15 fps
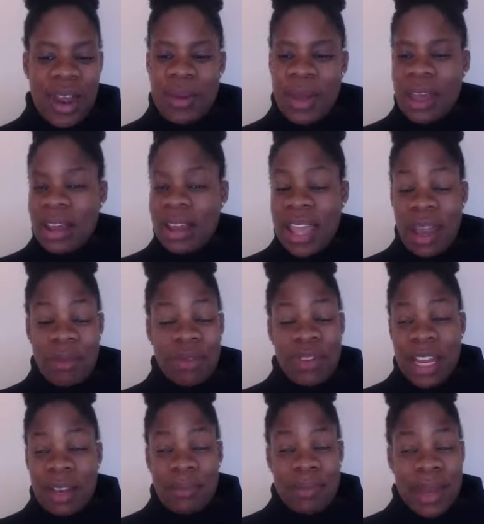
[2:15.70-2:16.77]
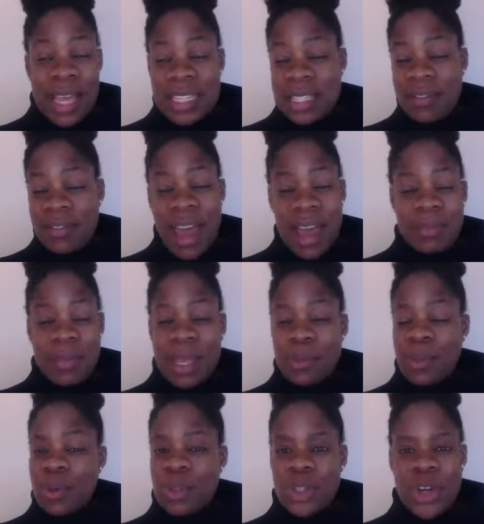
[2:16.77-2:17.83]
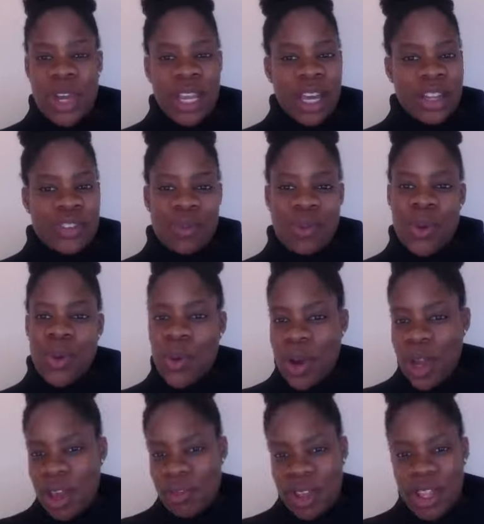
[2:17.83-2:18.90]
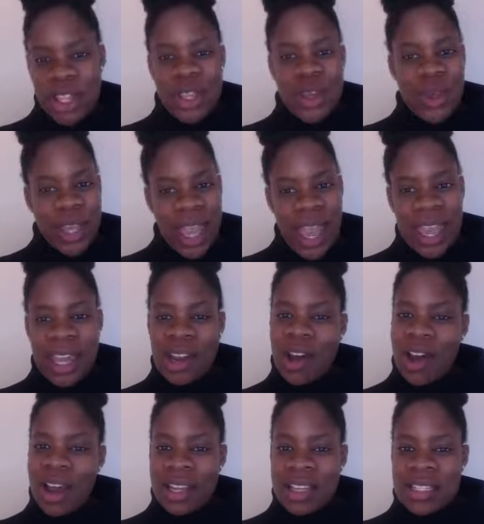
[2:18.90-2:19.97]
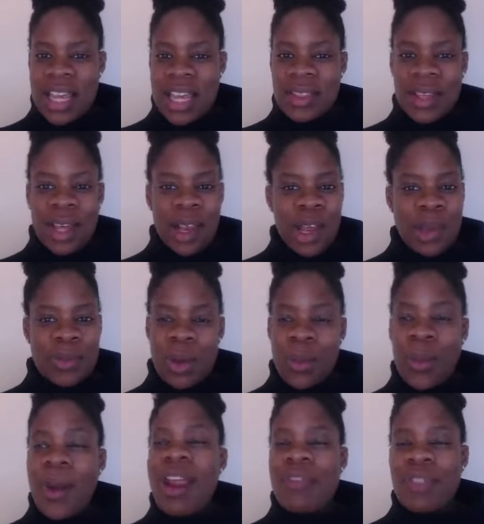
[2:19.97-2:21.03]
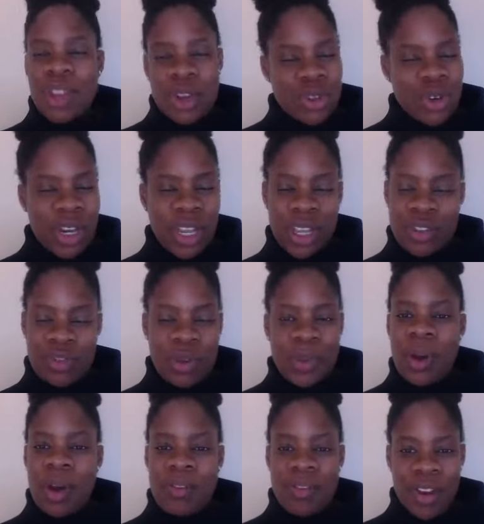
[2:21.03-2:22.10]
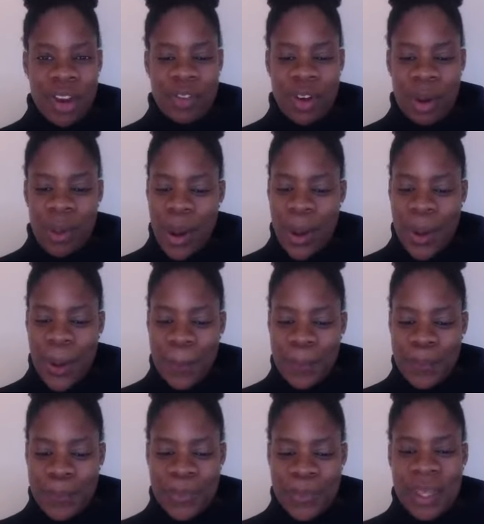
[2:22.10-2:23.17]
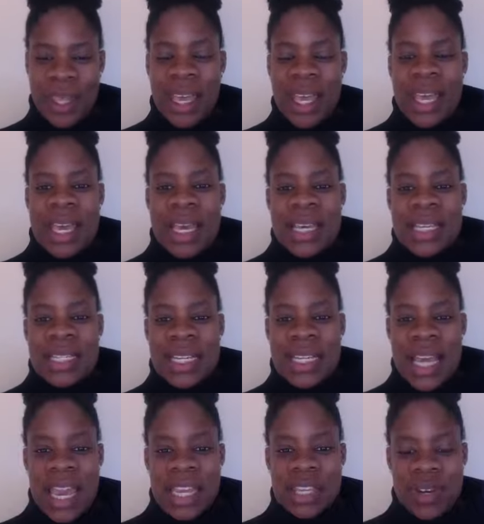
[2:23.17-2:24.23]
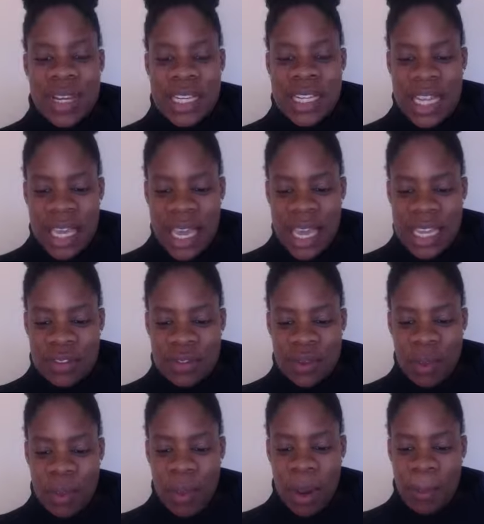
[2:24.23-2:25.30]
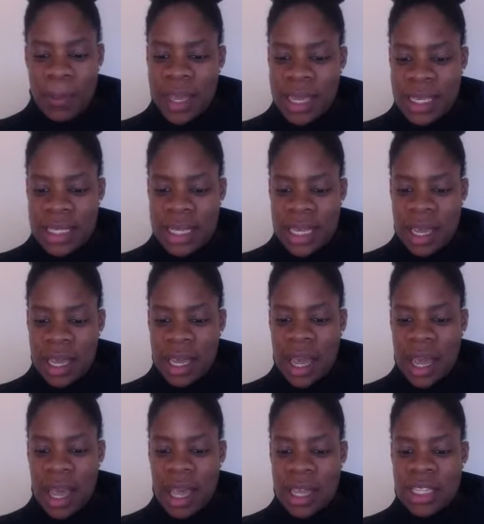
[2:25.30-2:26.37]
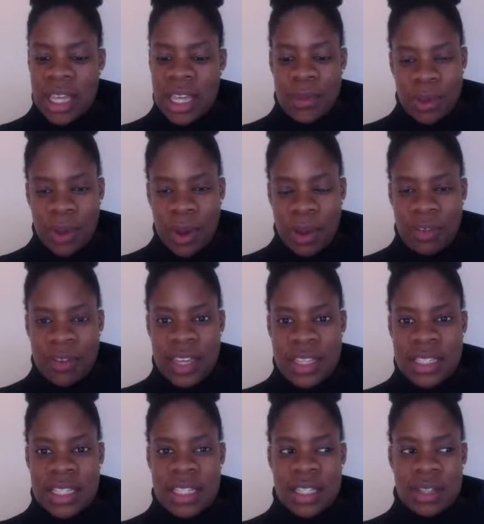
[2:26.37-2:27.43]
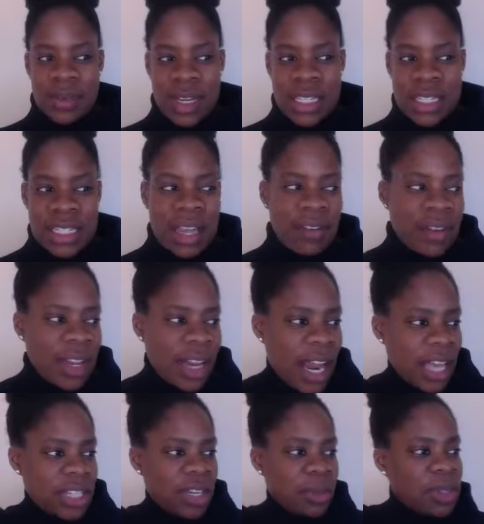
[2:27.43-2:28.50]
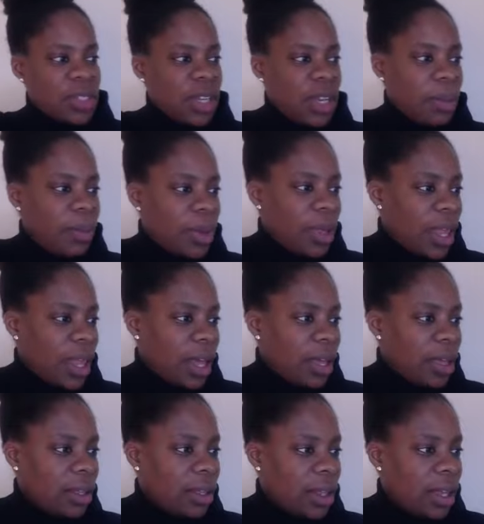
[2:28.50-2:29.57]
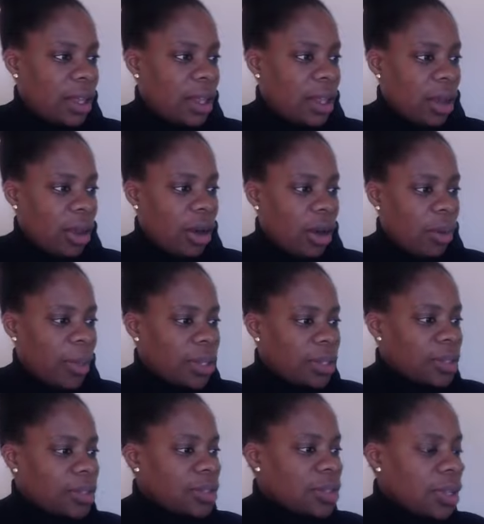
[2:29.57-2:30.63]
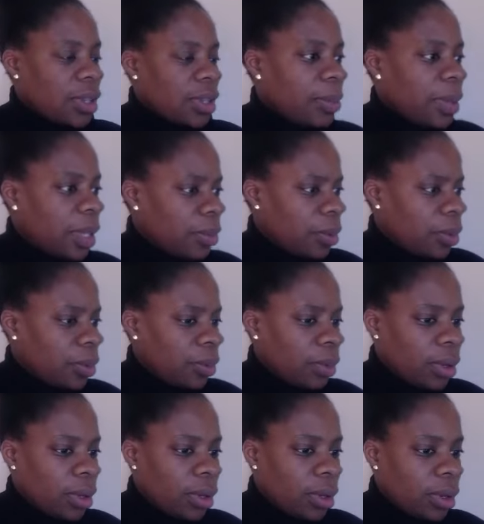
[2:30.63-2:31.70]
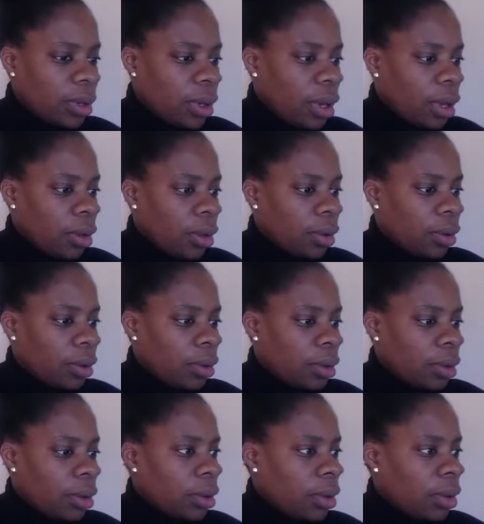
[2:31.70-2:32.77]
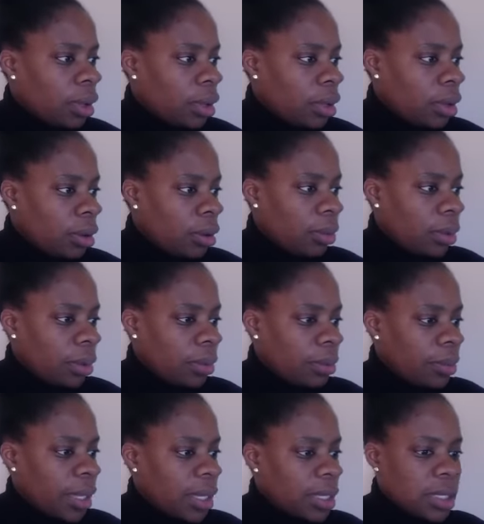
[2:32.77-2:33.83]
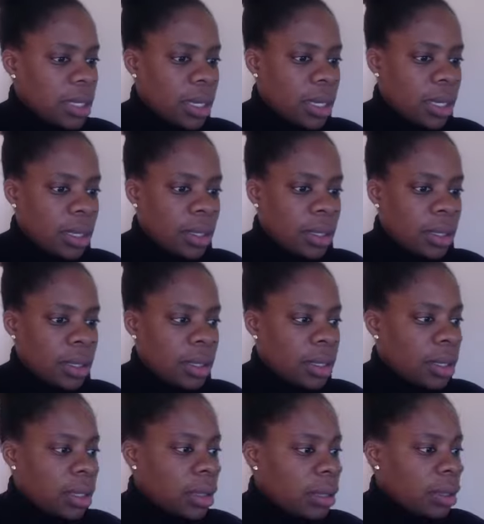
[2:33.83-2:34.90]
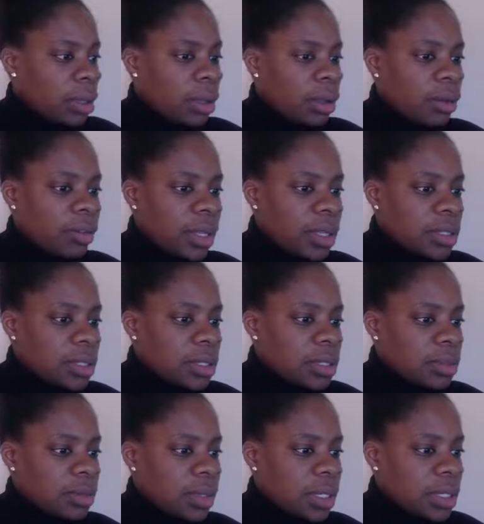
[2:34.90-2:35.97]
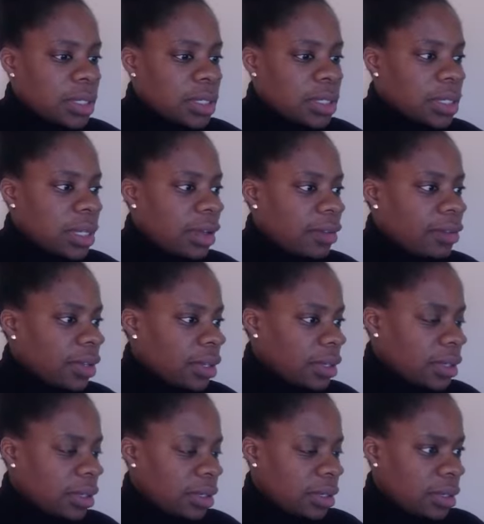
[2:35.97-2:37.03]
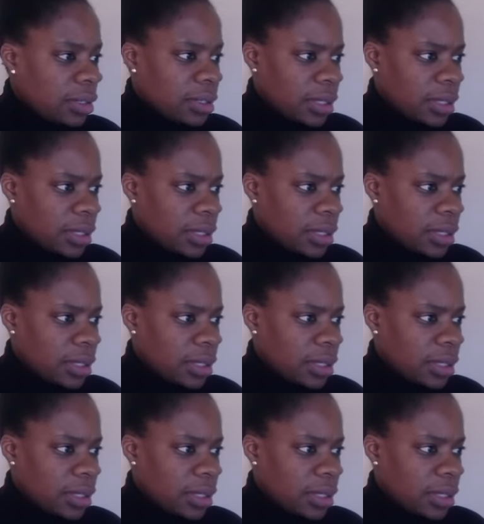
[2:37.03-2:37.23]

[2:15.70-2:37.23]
Great, we're really blessed to have had people joining us from all over the UK and Ireland and the globe. So wherever you're joining us from, you are very, very welcome. Today's reading is from 1 Peter chapter 1, verses 3 to 7. And actually, I'm just going to put that in the comments so that people know. 1 Peter verses 3 to 7.